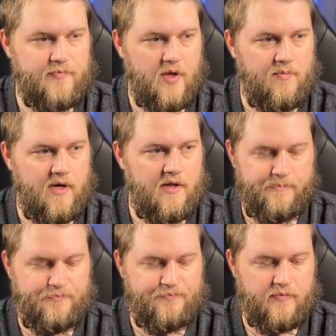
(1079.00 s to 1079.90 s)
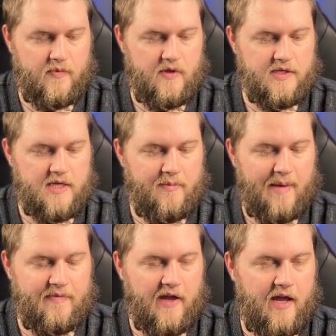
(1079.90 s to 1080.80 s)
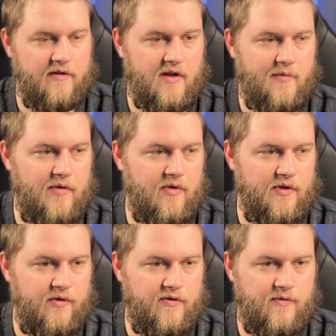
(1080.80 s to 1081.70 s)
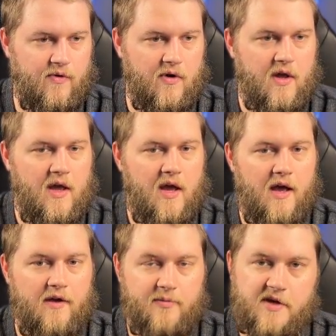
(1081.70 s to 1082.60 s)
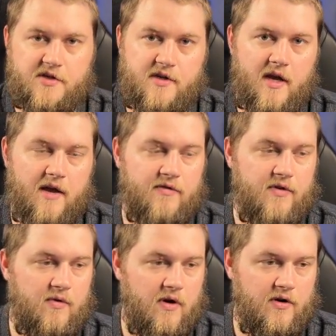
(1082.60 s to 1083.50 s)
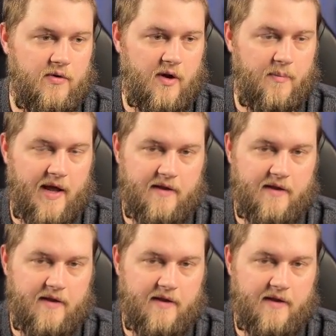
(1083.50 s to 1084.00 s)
but this Nmap scan is going to be really useful, especially if you are doing a pen